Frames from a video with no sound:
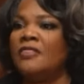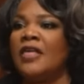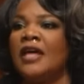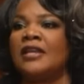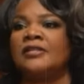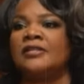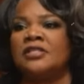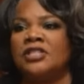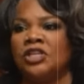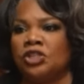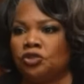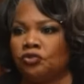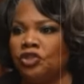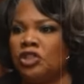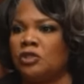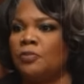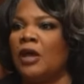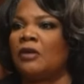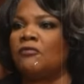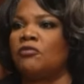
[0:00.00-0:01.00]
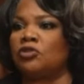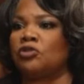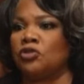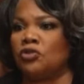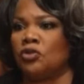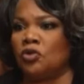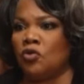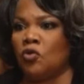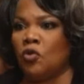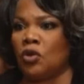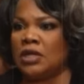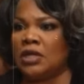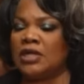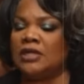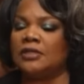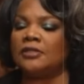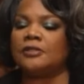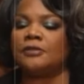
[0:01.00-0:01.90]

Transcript: Right. That is disrespectful to the audience.